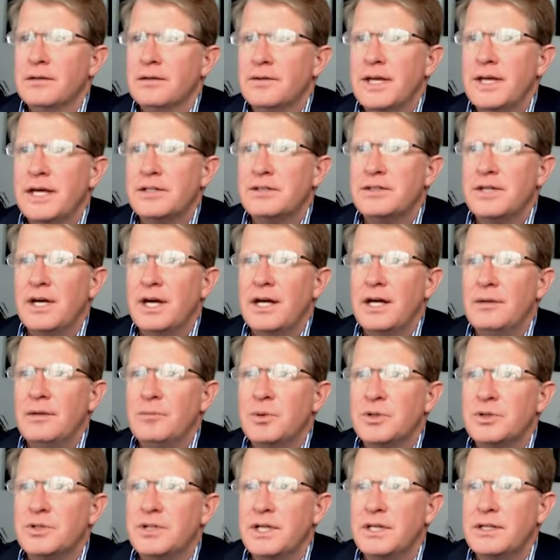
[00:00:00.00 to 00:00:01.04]
Thanks, John.
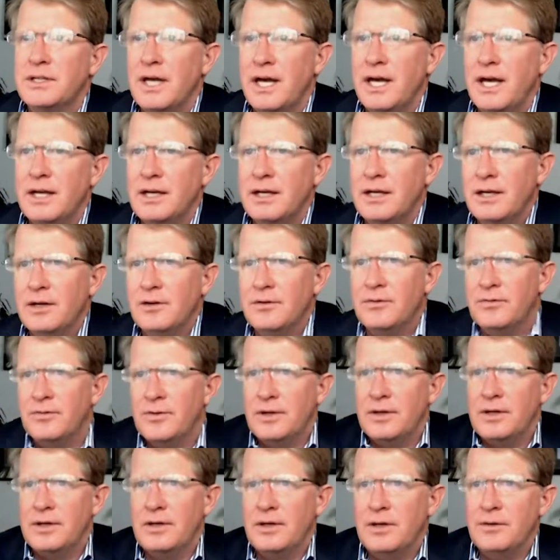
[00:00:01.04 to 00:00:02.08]
Appreciate that.
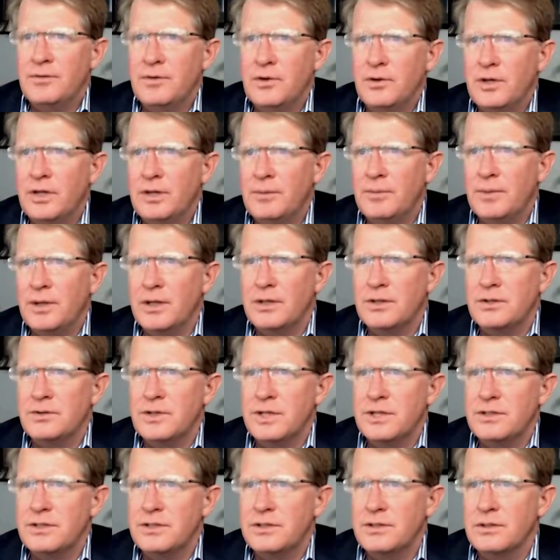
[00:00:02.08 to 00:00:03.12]
If your email
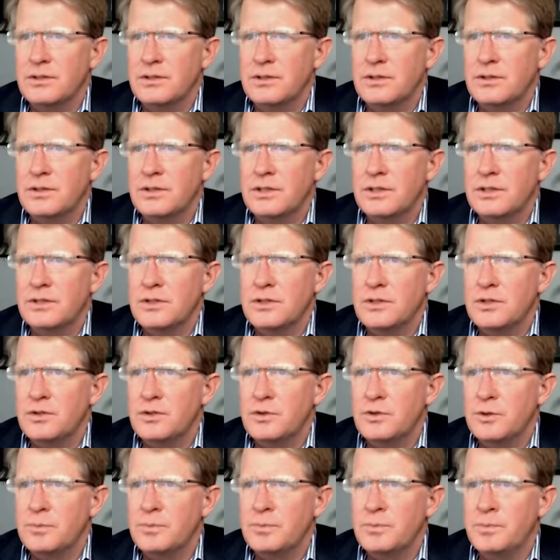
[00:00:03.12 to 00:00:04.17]
address is a
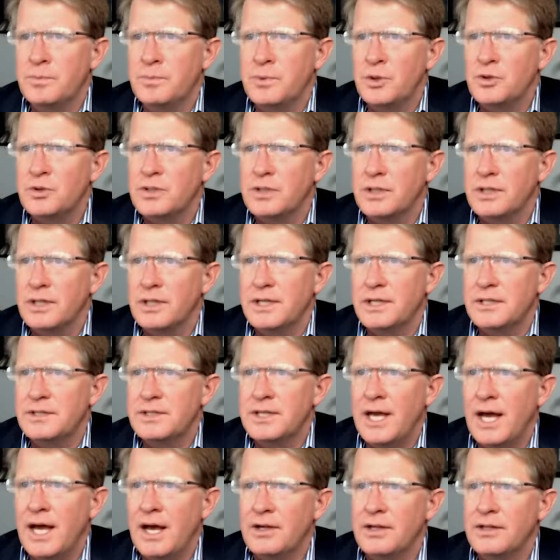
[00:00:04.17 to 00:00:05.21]
distribution list,
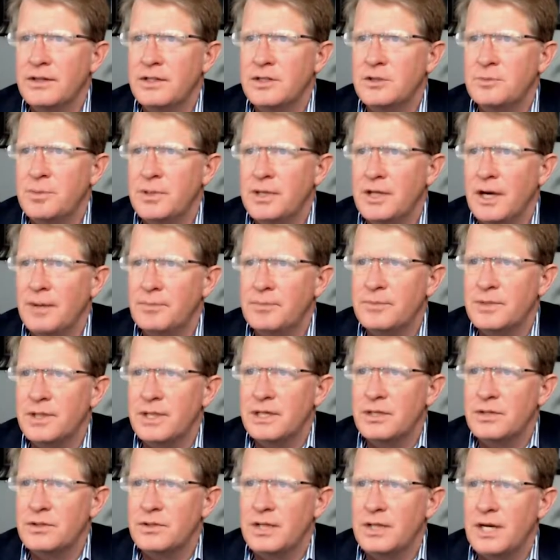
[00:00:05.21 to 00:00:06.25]
how can this be
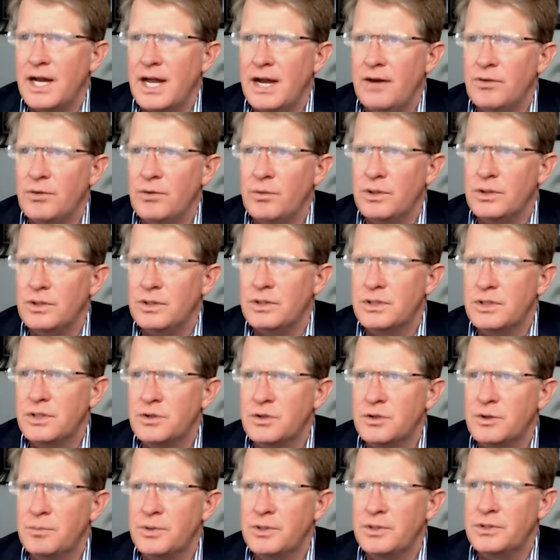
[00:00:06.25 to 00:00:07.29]
updated so that everyone on the
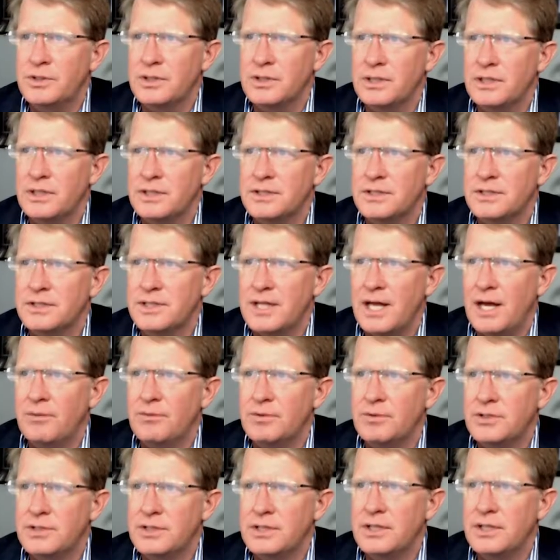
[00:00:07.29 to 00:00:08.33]
distribution list does not
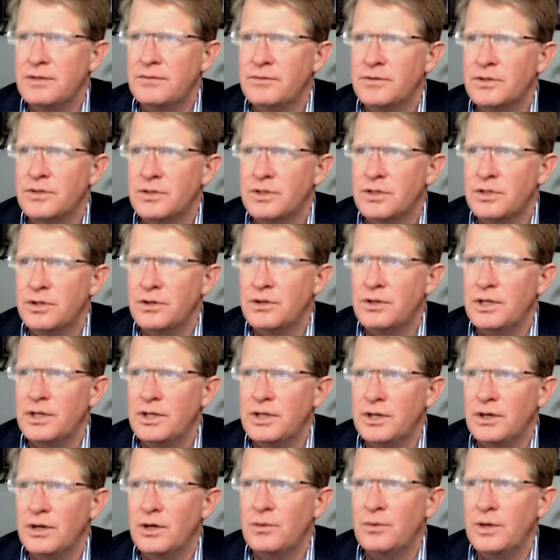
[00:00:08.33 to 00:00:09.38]
receive the security
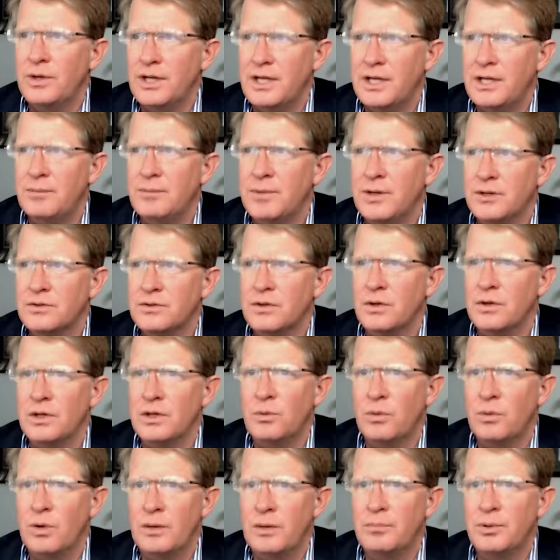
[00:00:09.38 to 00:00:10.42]
code when emails only
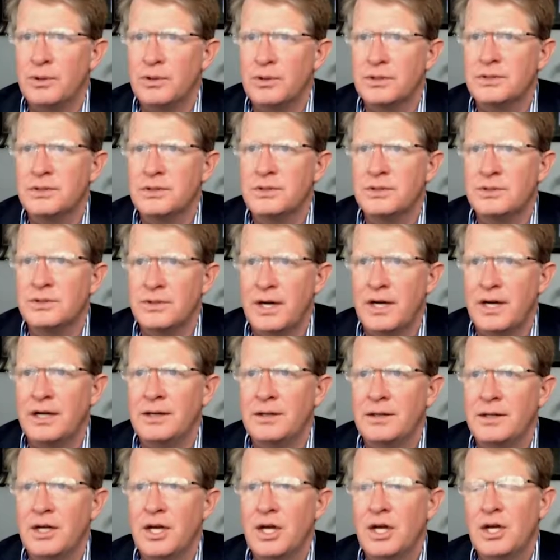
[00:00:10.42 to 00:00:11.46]
one person is trying
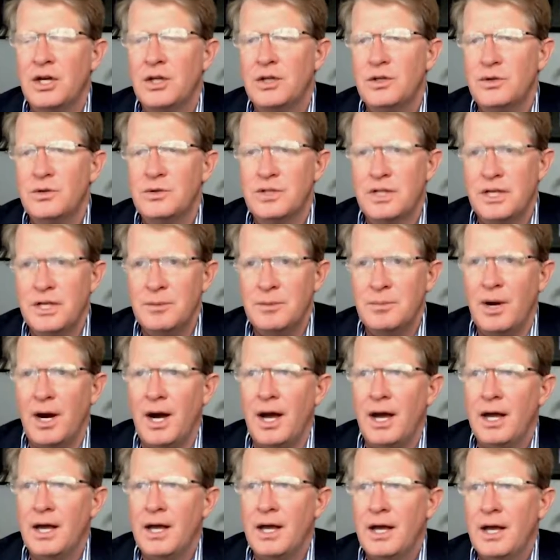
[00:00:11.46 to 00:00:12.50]
to use
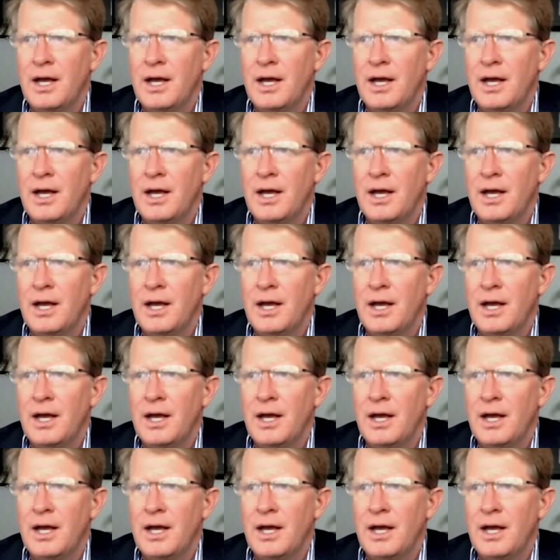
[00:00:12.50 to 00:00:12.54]
eBuy?